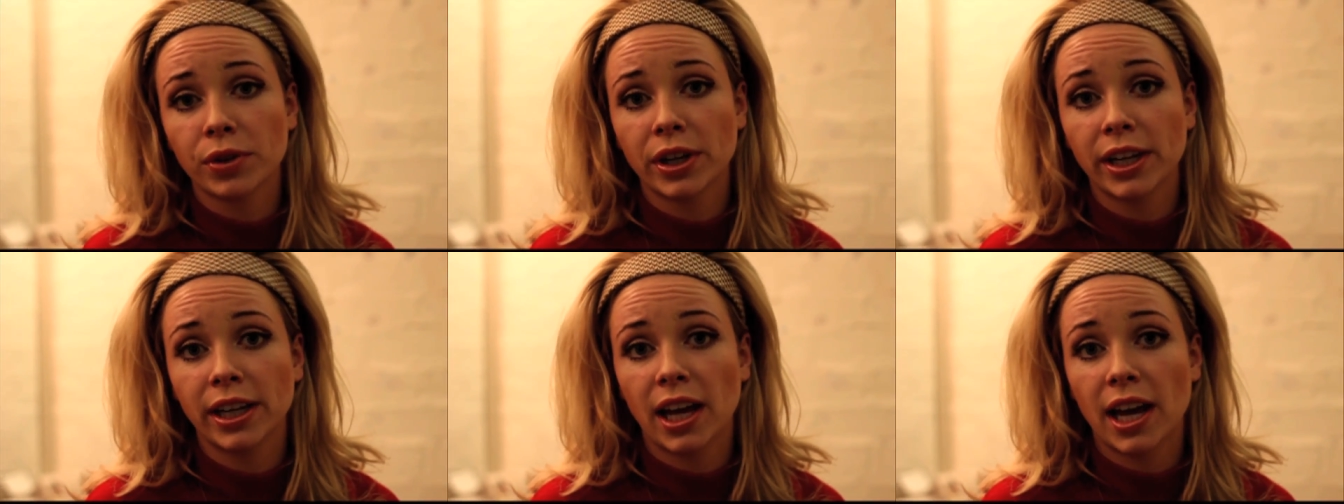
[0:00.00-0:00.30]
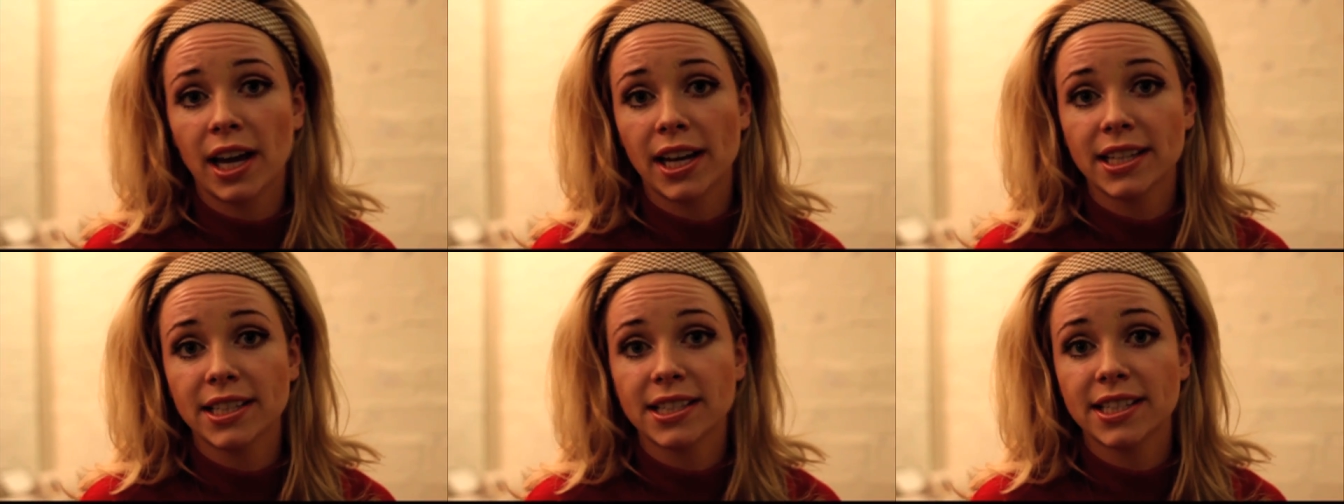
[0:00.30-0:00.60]

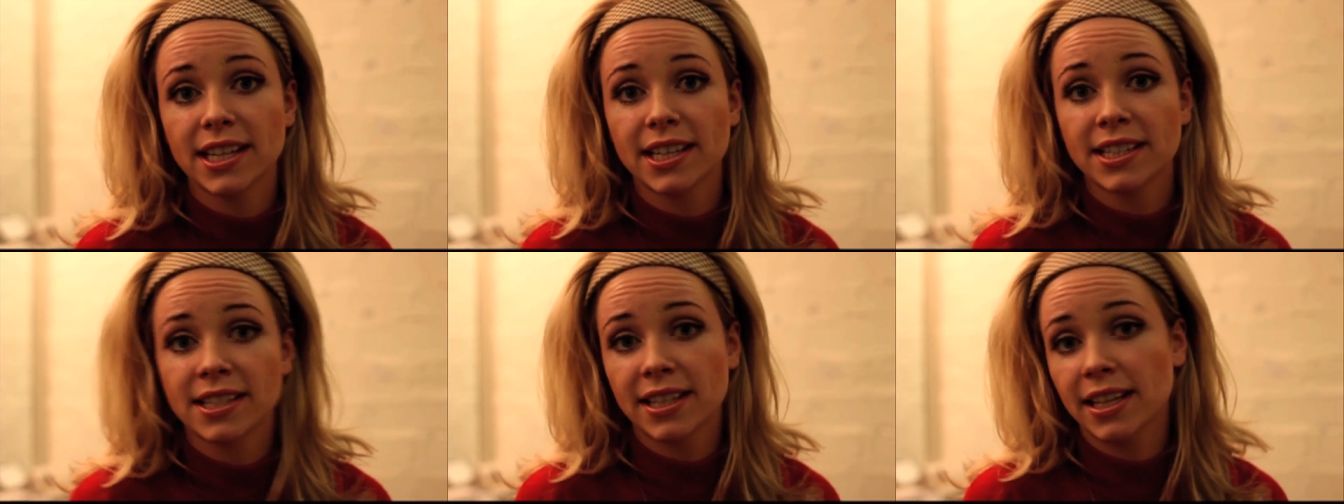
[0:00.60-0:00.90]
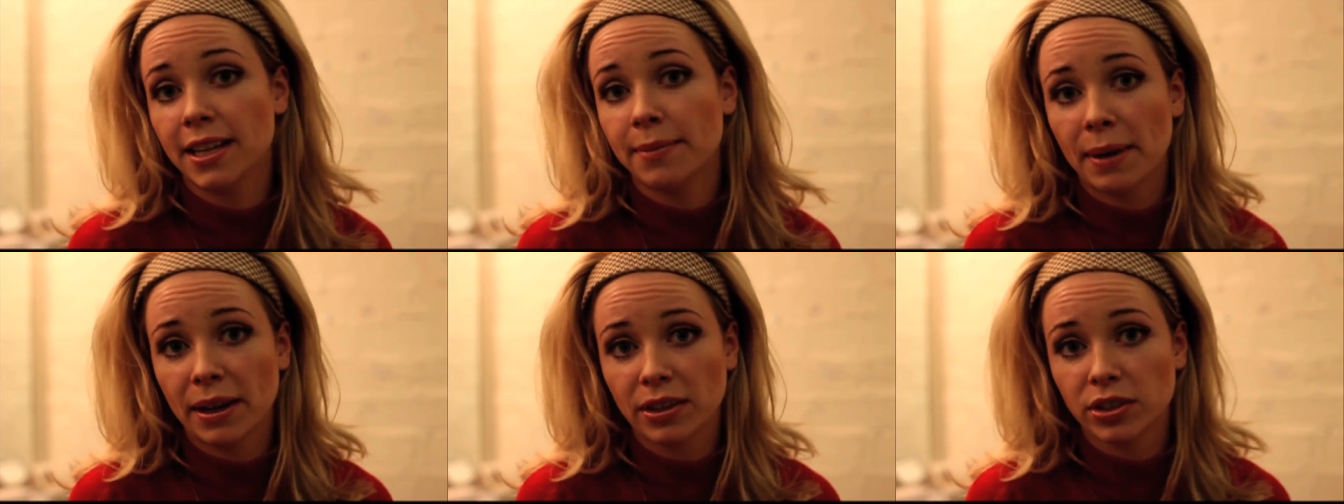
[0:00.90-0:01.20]
realise is
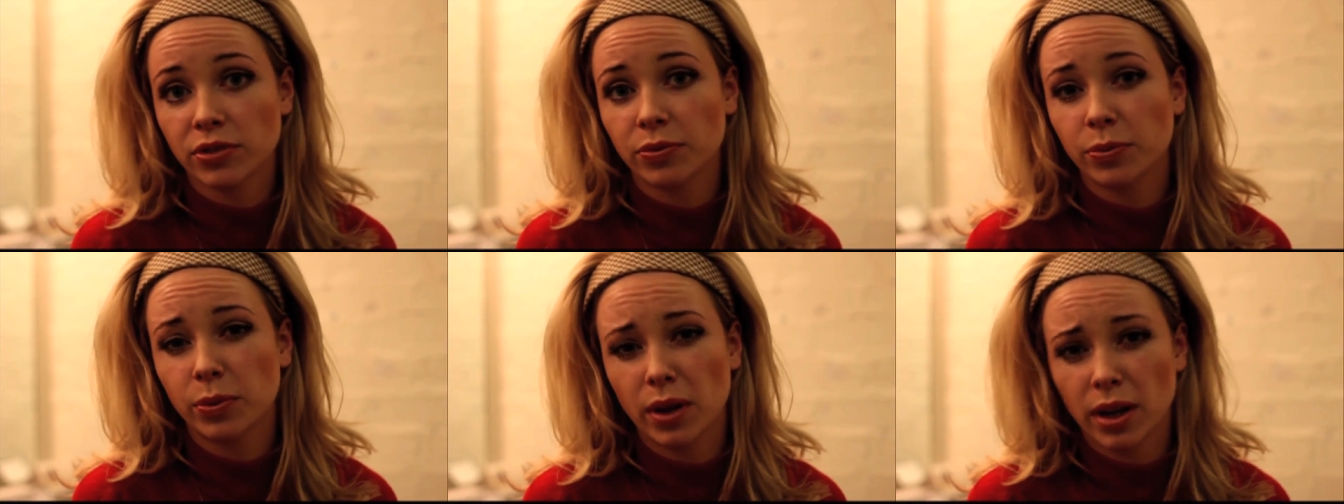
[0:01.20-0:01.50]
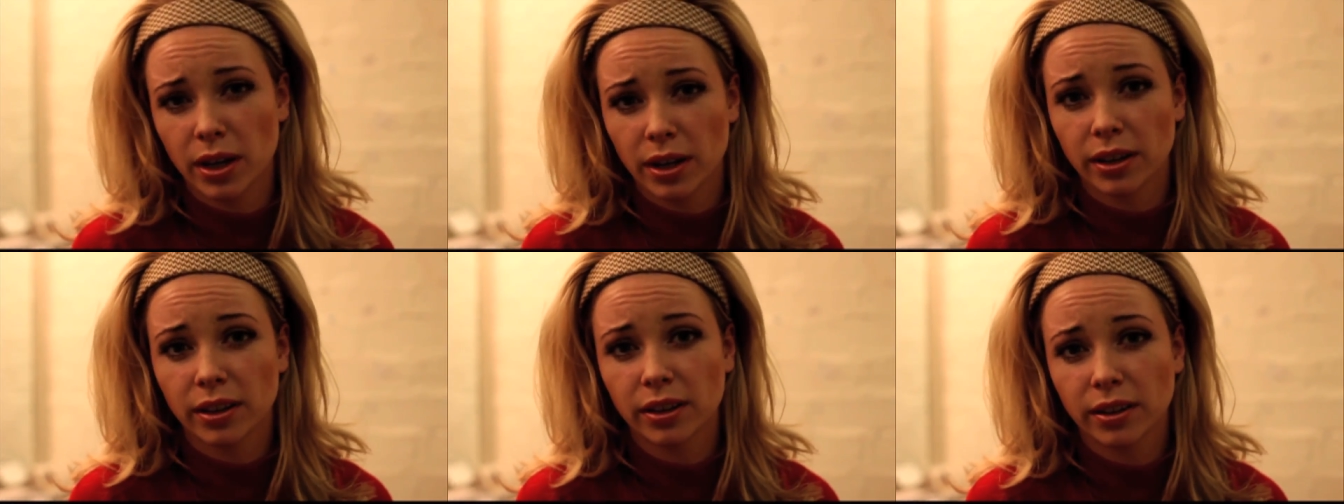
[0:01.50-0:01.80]
the amount of
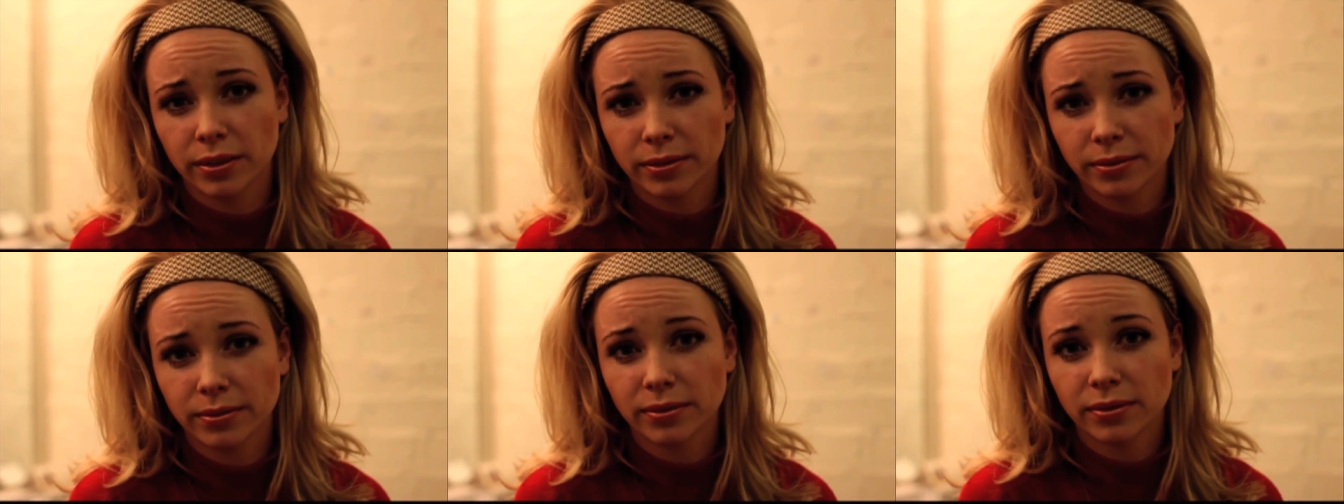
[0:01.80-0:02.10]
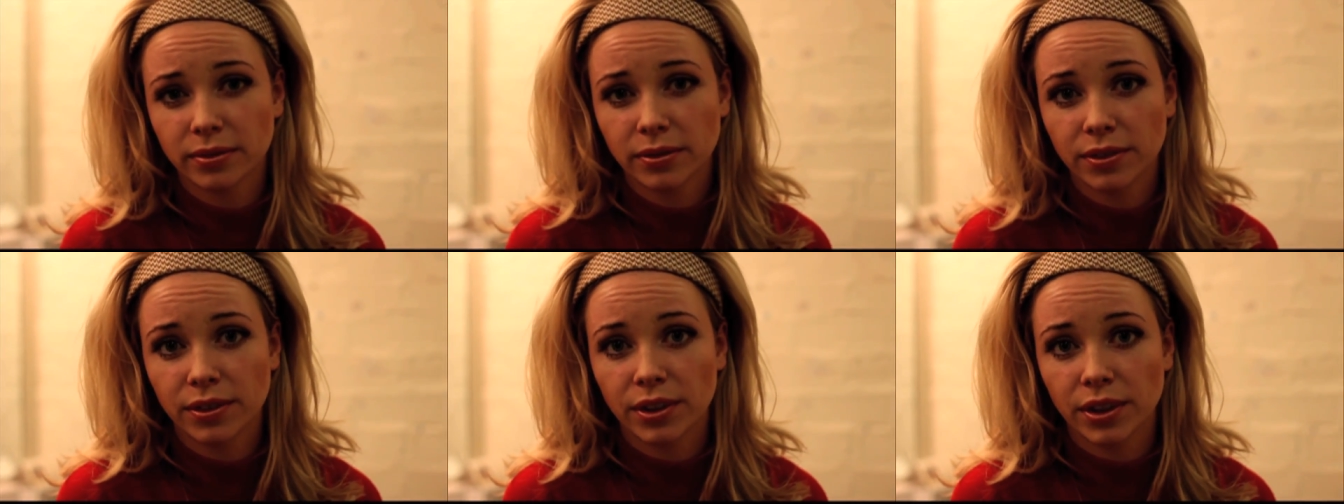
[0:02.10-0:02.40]
work
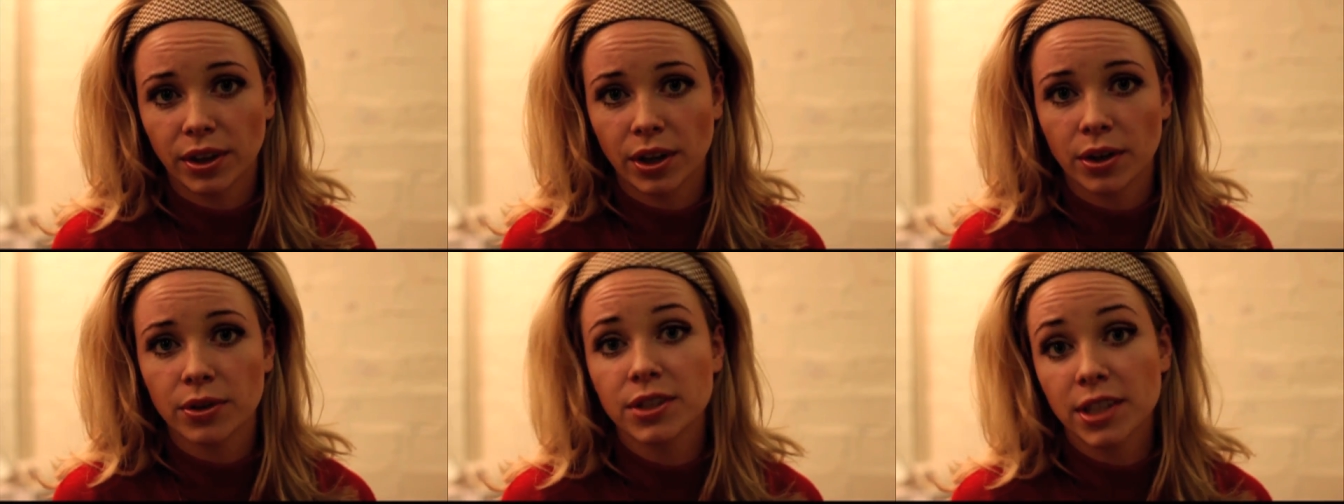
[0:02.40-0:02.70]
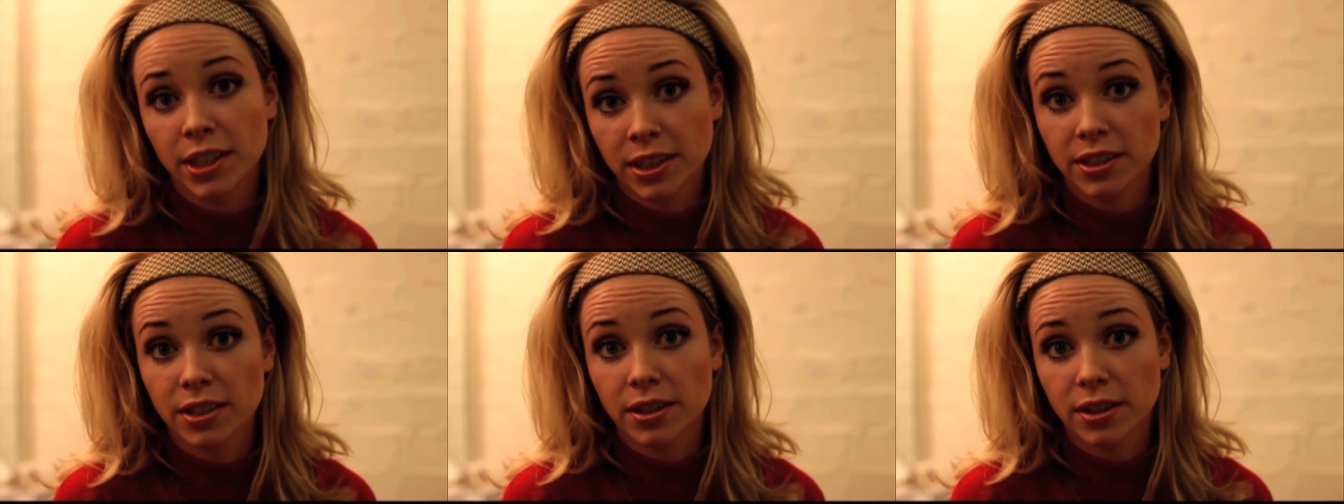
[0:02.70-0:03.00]
that goes
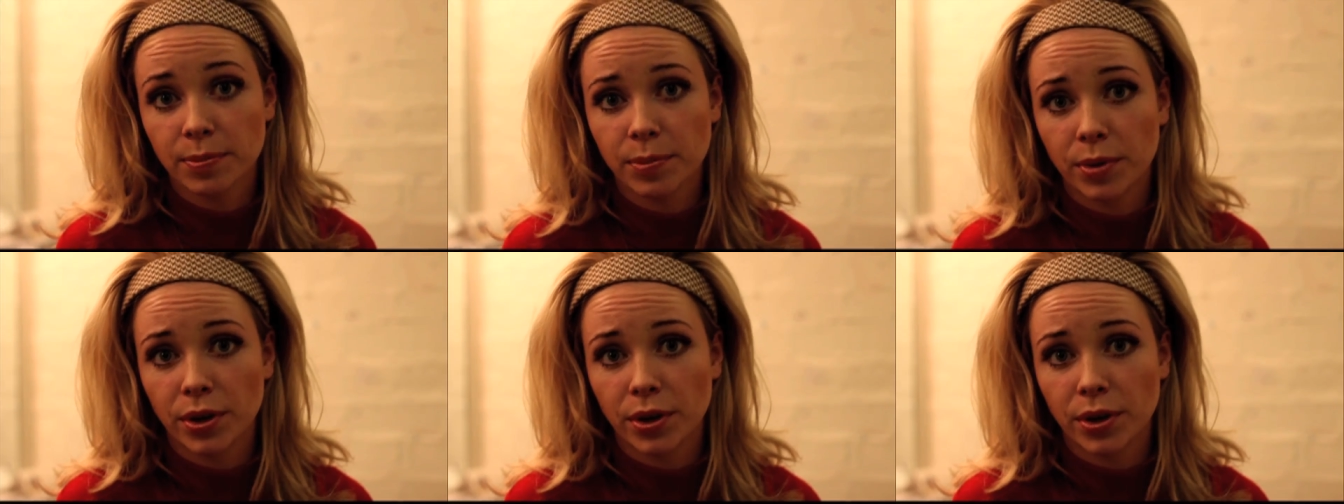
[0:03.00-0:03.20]
into the